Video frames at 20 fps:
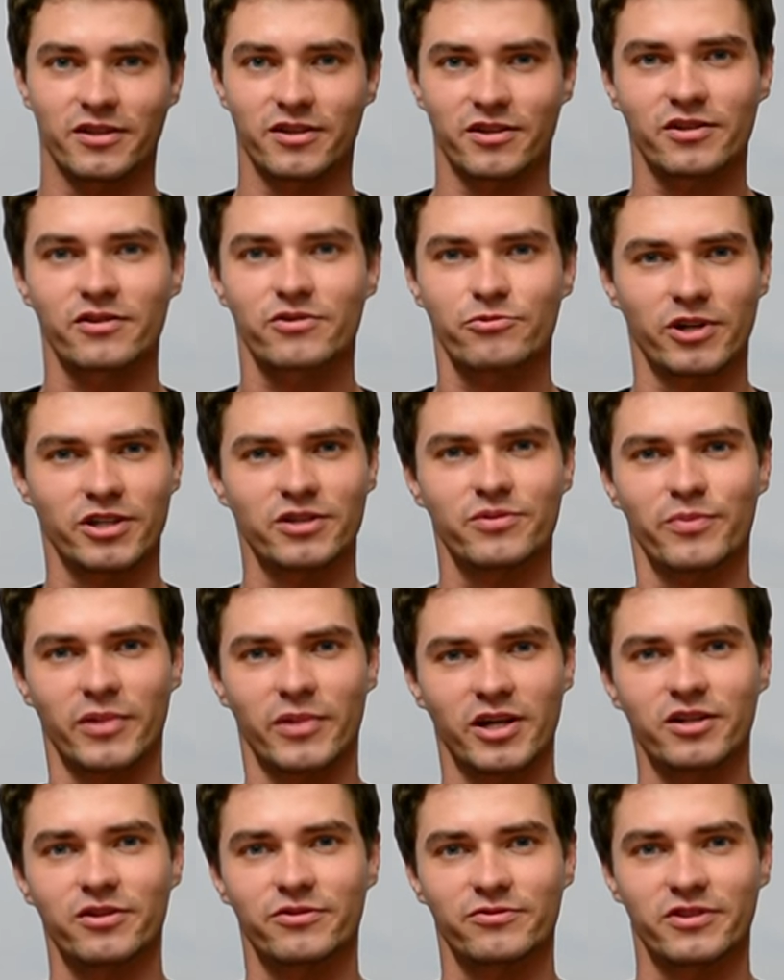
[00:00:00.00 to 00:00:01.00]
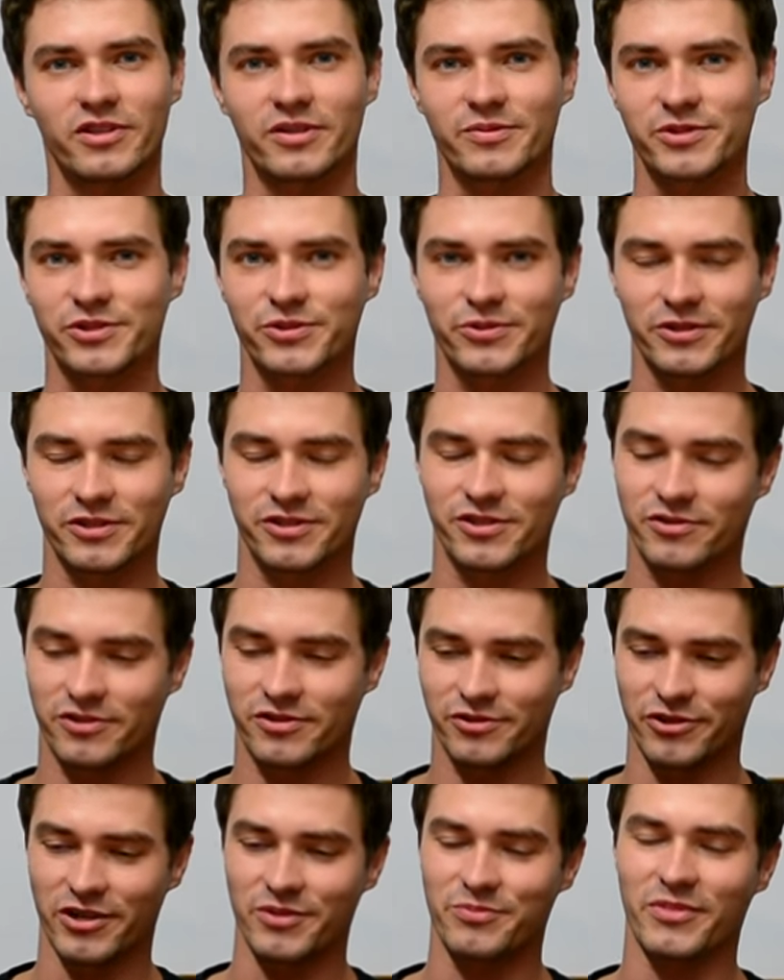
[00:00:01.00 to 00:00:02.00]
there are quite many of them, so I
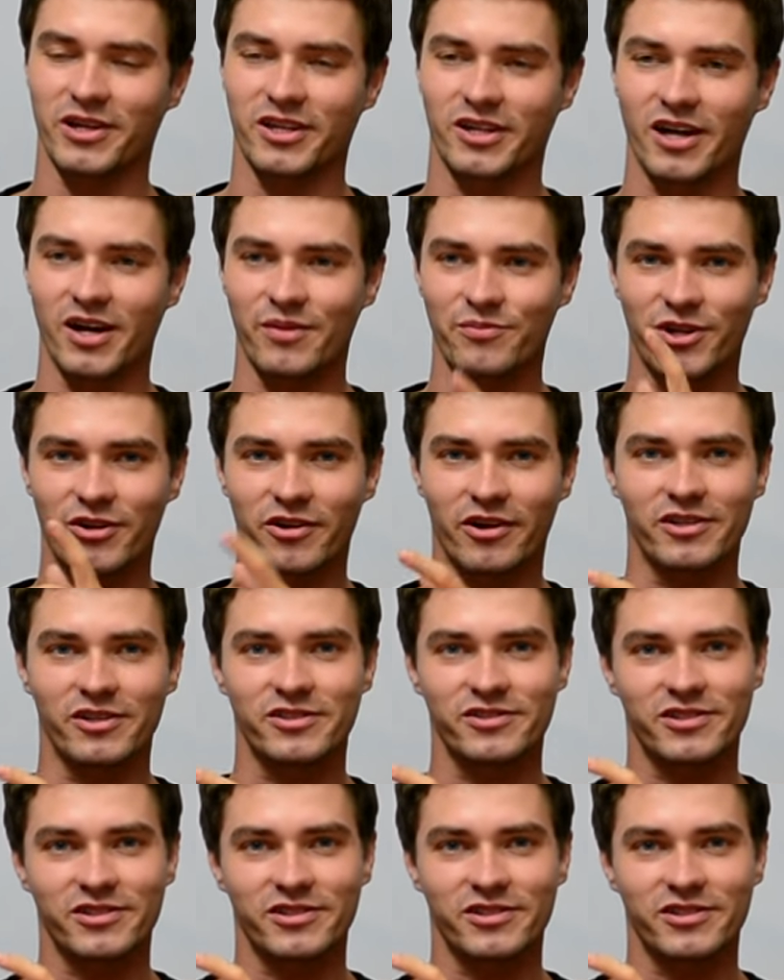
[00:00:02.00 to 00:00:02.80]
just grabbed my camera, I